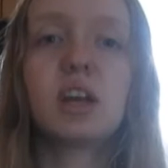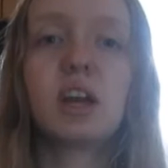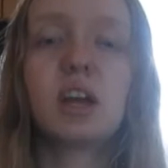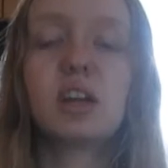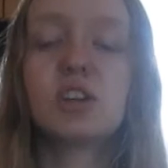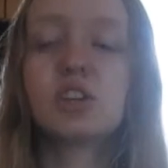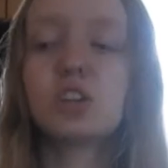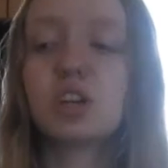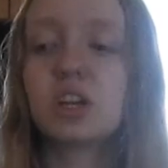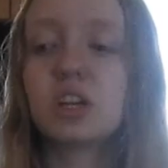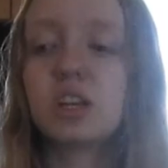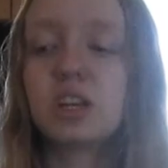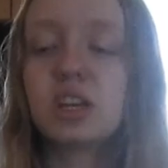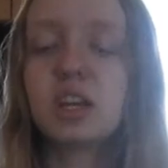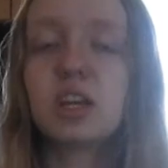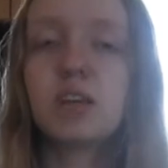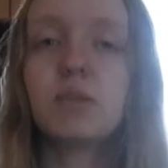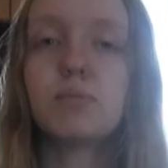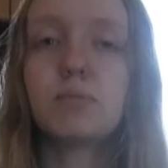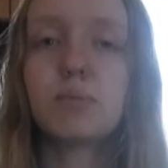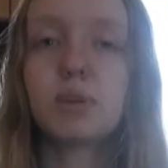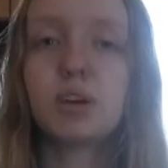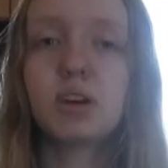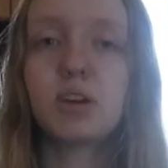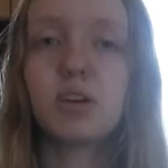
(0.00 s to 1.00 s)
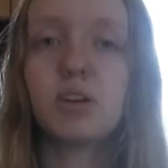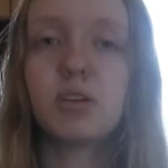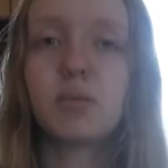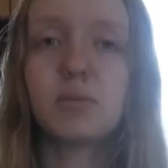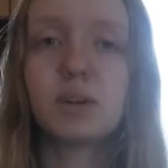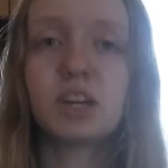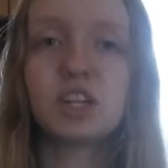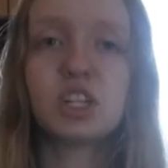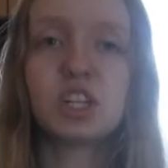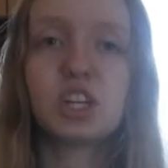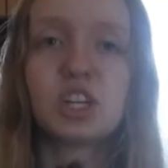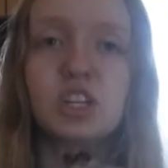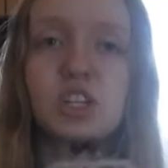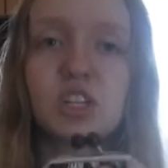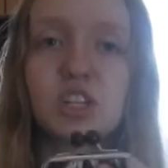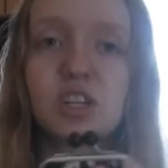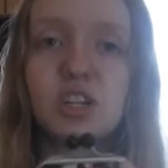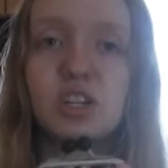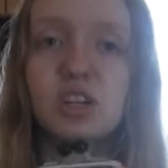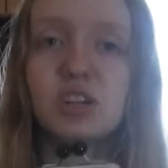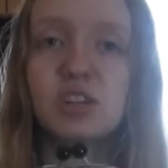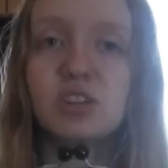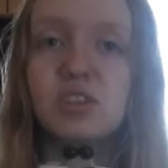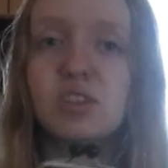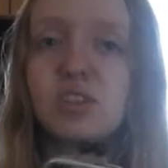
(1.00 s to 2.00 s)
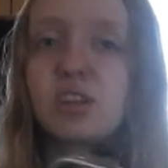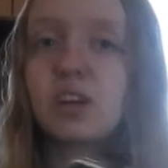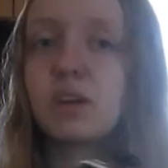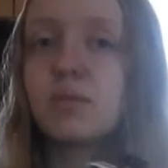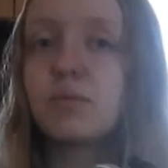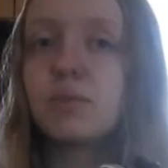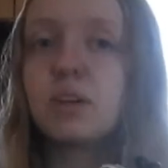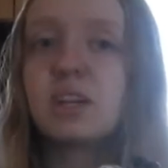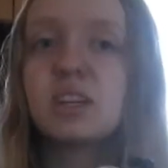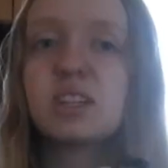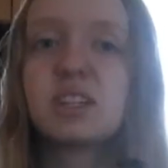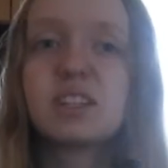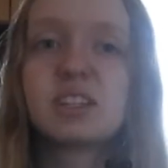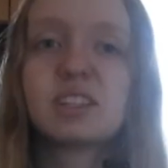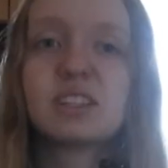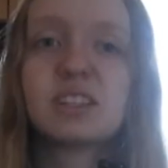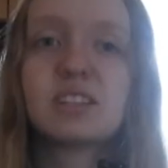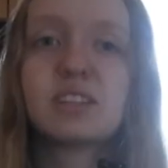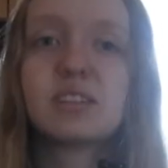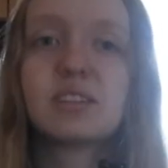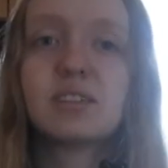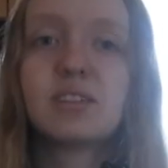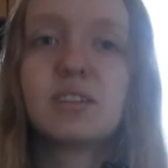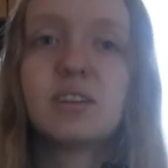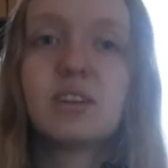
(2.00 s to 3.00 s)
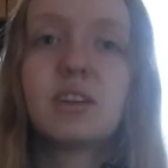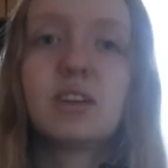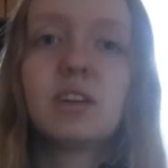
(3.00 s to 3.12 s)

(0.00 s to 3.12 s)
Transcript: I try to keep all my change in here so that way it doesn't